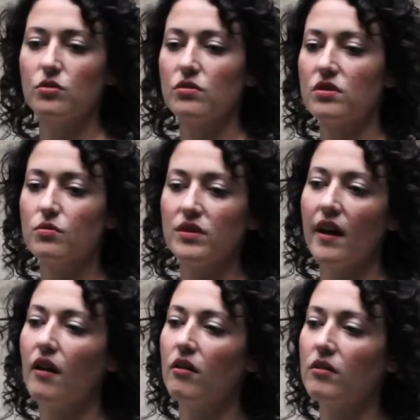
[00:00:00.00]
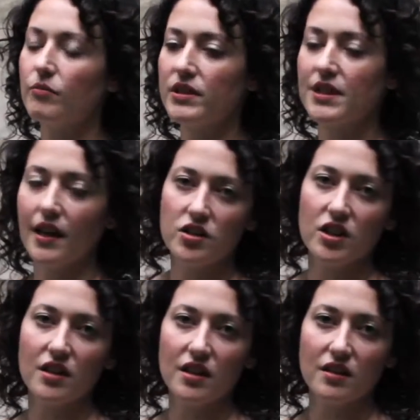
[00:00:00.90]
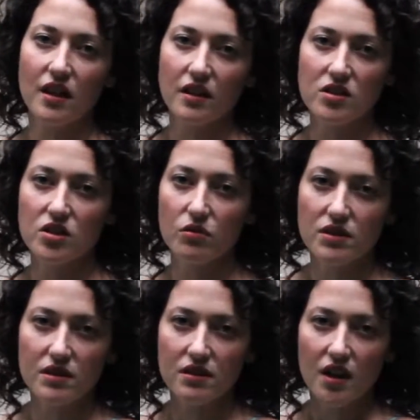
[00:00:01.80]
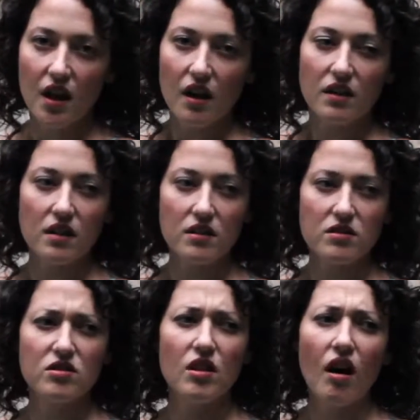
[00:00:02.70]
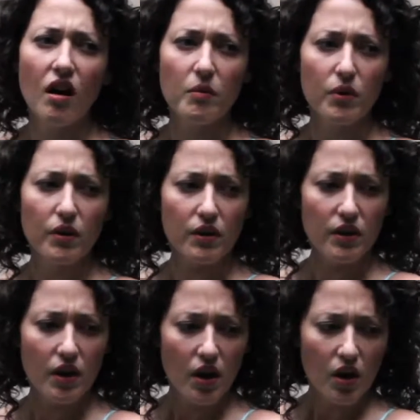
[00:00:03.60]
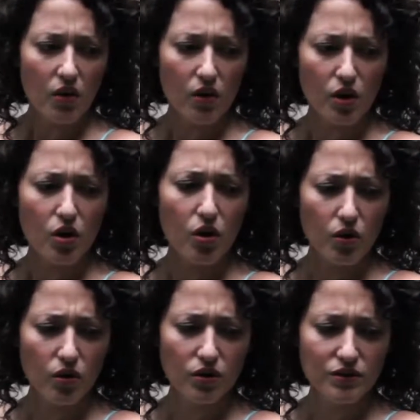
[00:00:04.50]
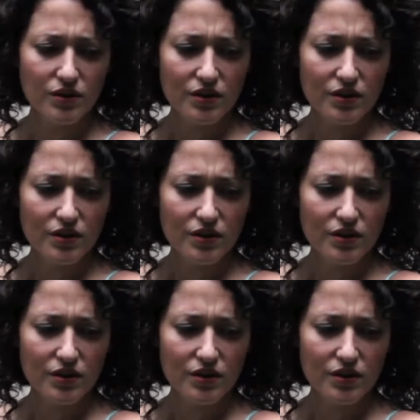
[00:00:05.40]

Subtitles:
was without pretension, and she wasn't a snob or a cold,